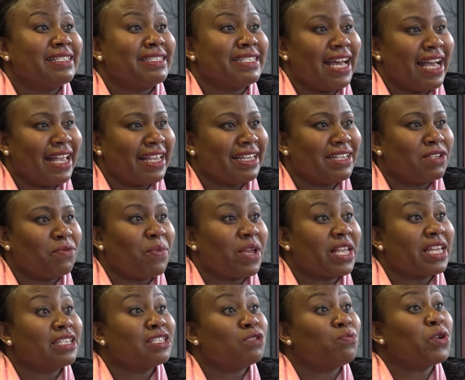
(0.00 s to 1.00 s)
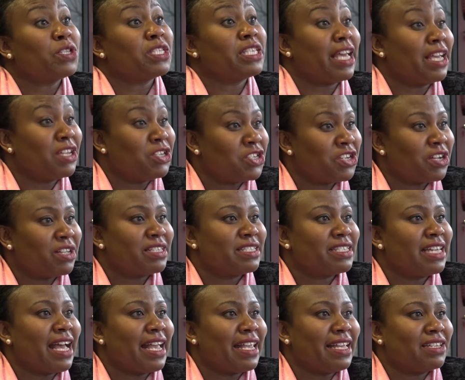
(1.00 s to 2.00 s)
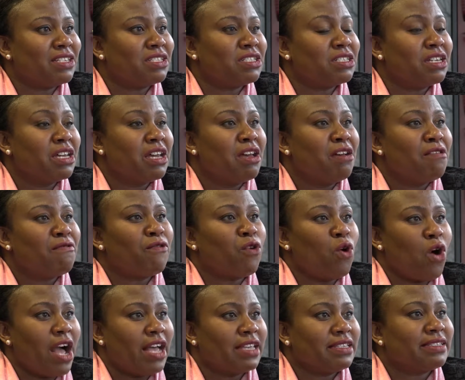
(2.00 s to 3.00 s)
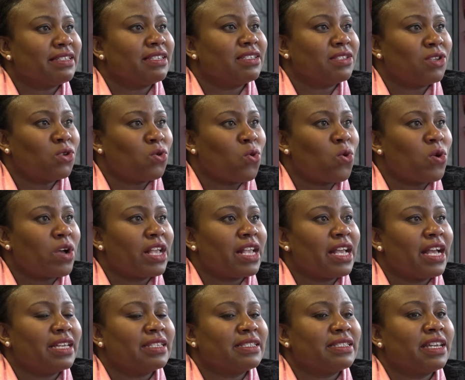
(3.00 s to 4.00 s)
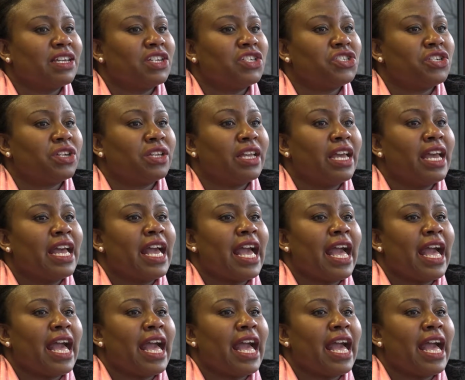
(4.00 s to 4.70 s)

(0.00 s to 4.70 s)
talent, but it's potential talent for us as an organization.